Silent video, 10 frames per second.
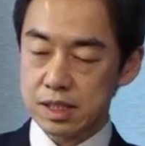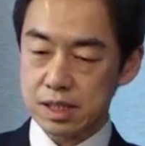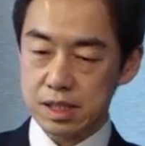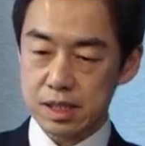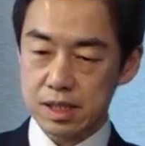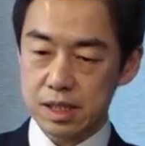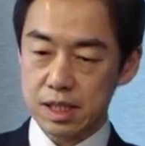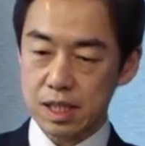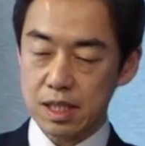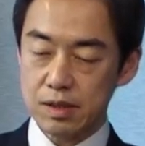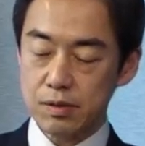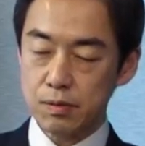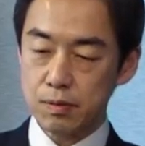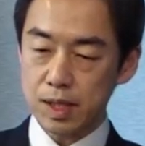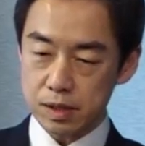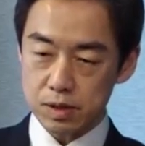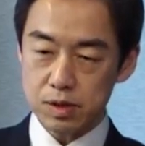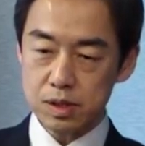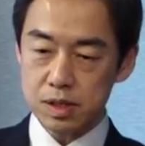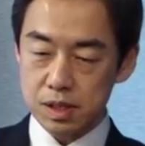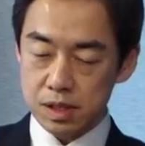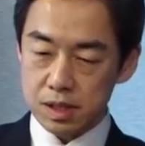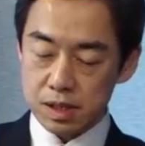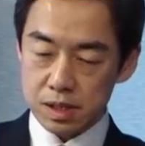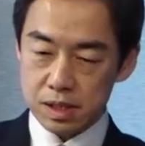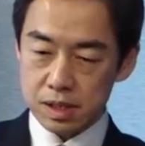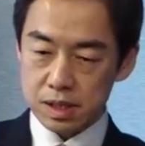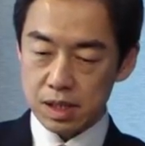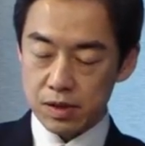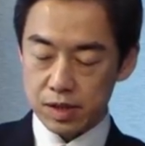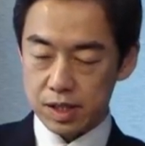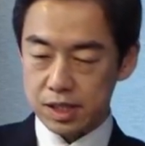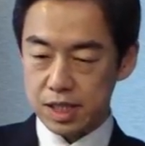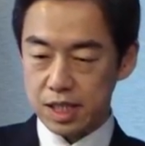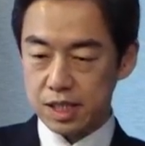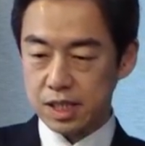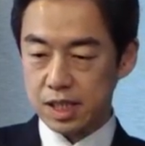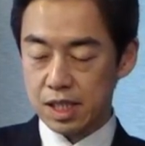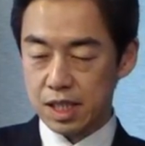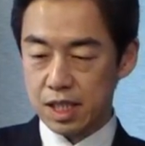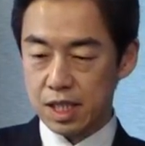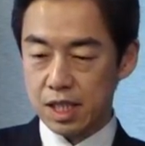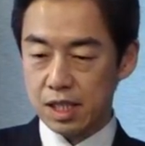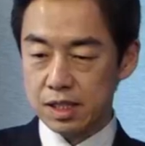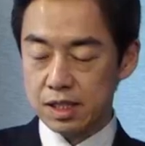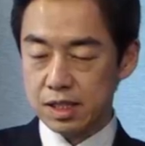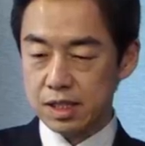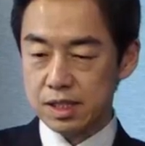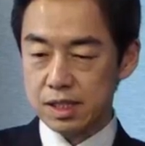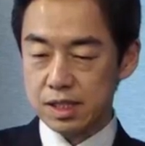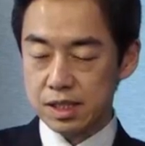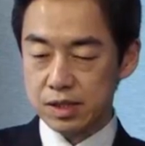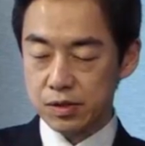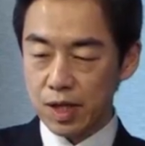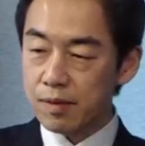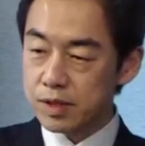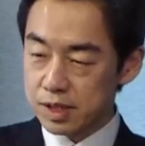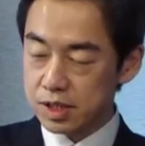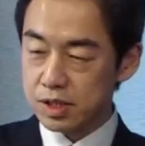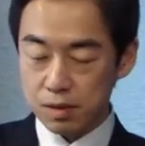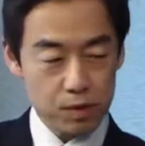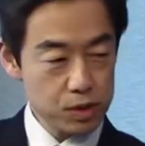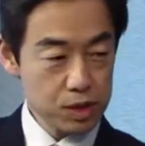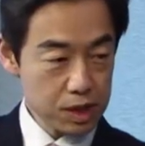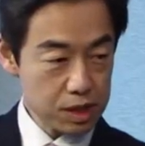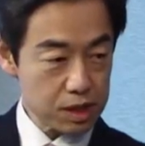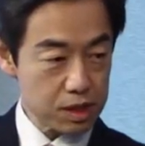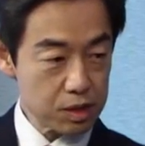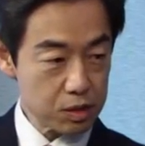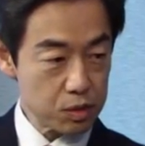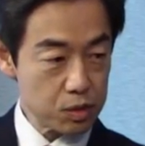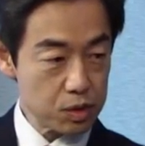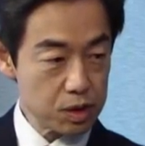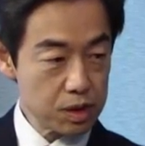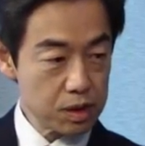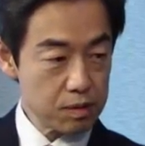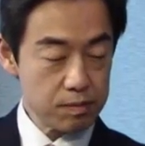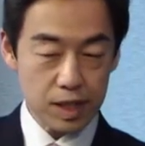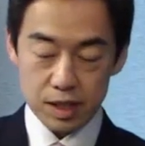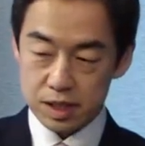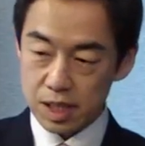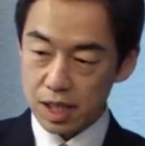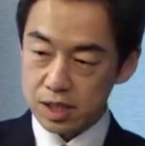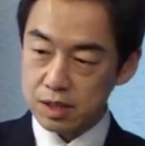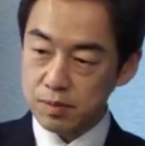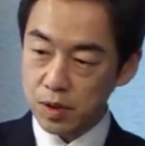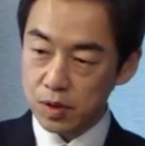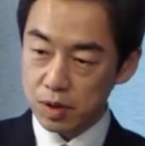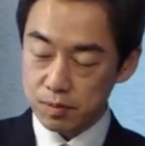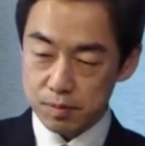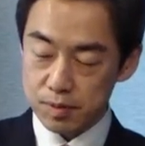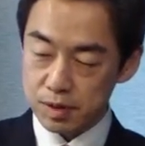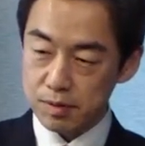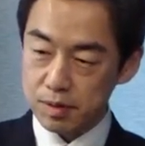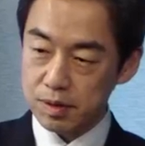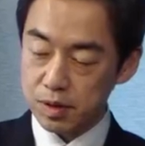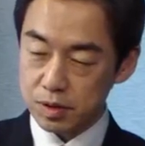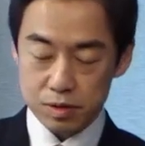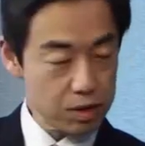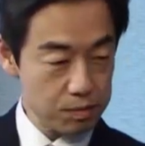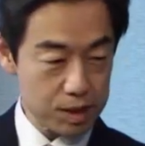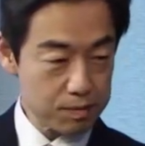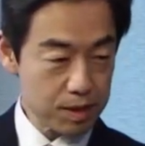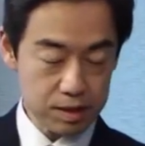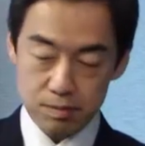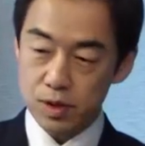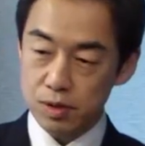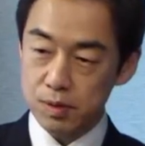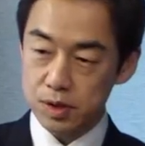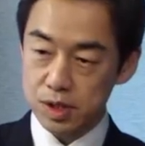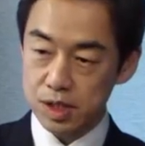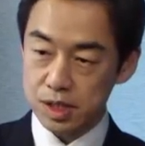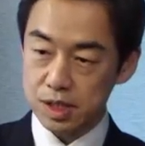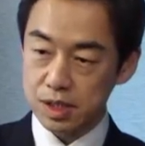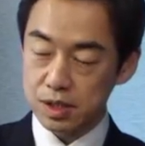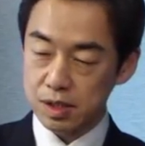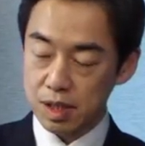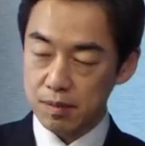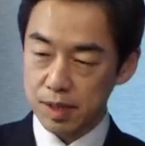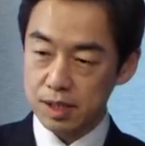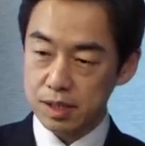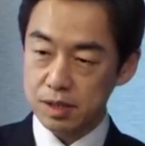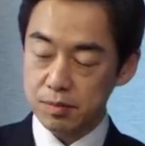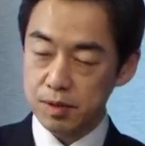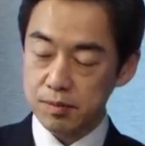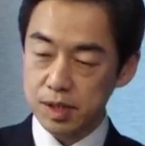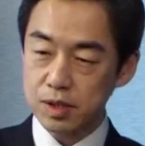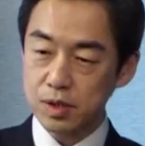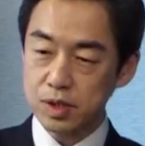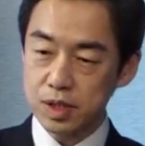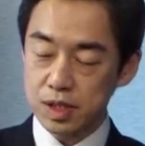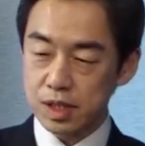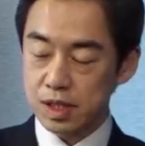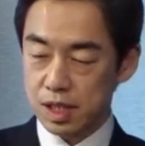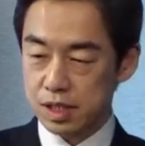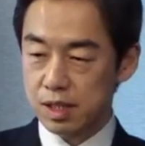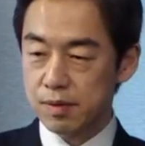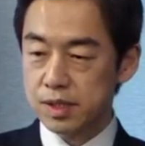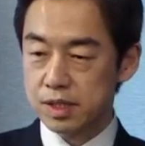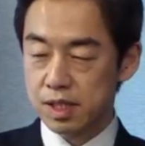the want to how can I say, uh, the grab this opportunity to very uh, small, not so big, but small opportunity. Uh, but because uh, Japanese